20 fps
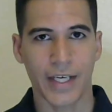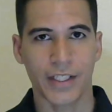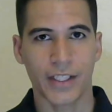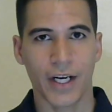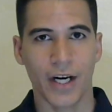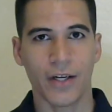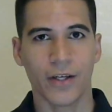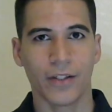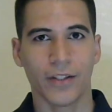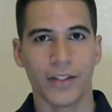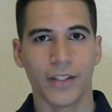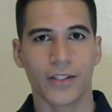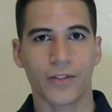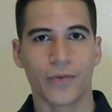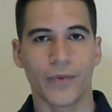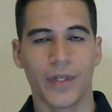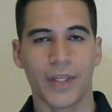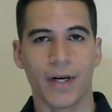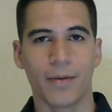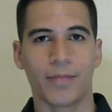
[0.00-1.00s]
journalist
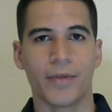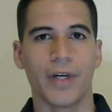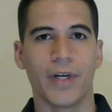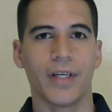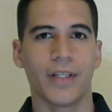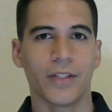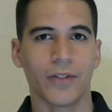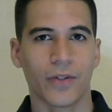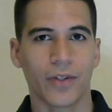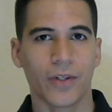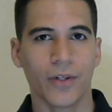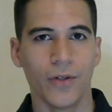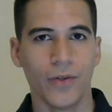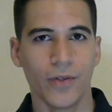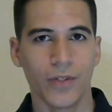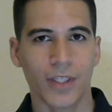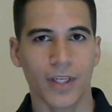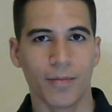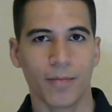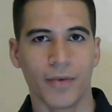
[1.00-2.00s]
went up there to
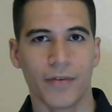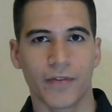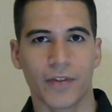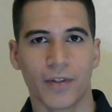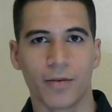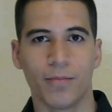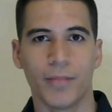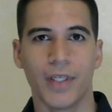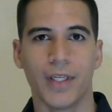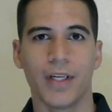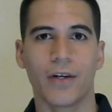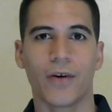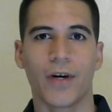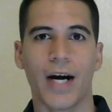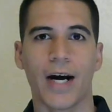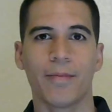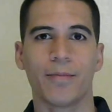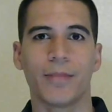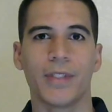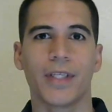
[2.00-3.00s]
accuse him of committing
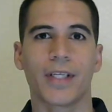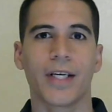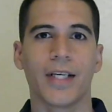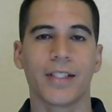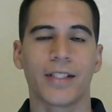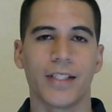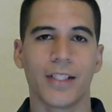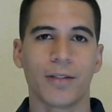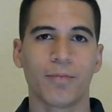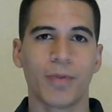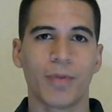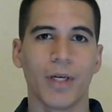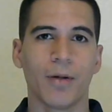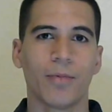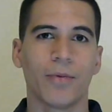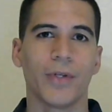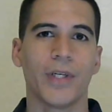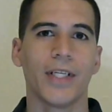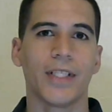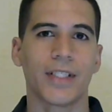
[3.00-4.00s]
crimes against his
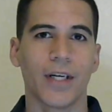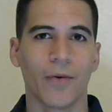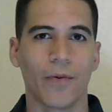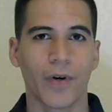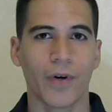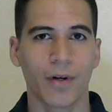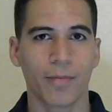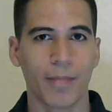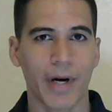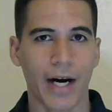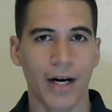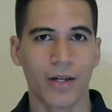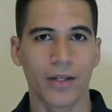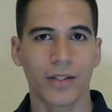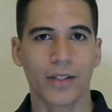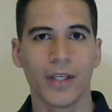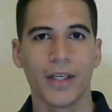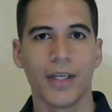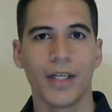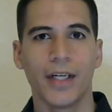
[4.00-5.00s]
people, he said, what
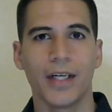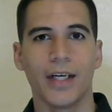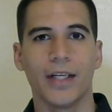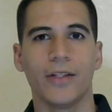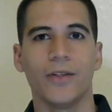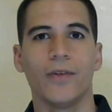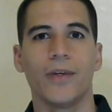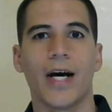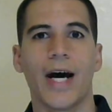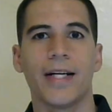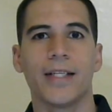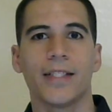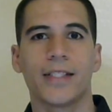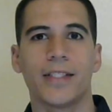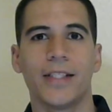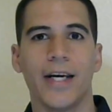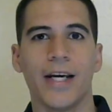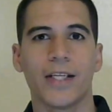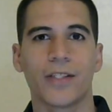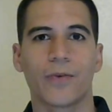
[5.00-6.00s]
about in the United
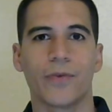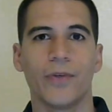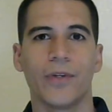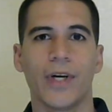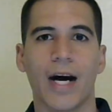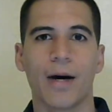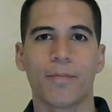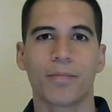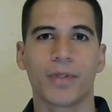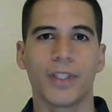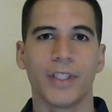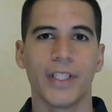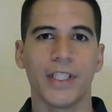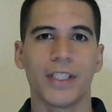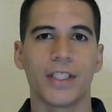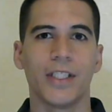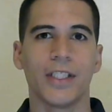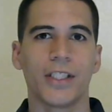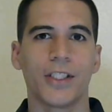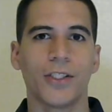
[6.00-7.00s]
States where you got
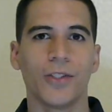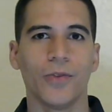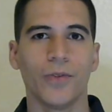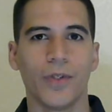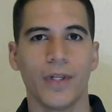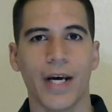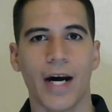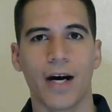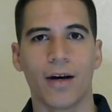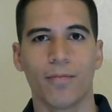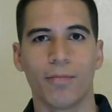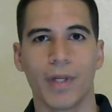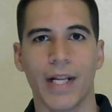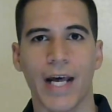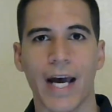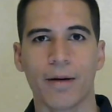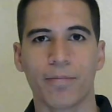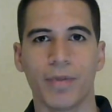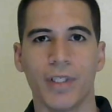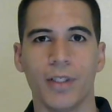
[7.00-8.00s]
police just shooting down
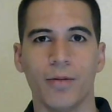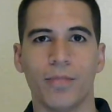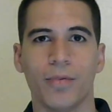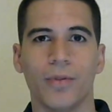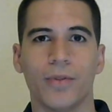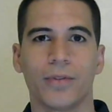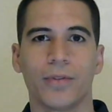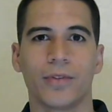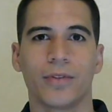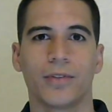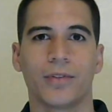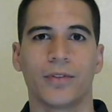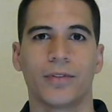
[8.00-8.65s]
black people?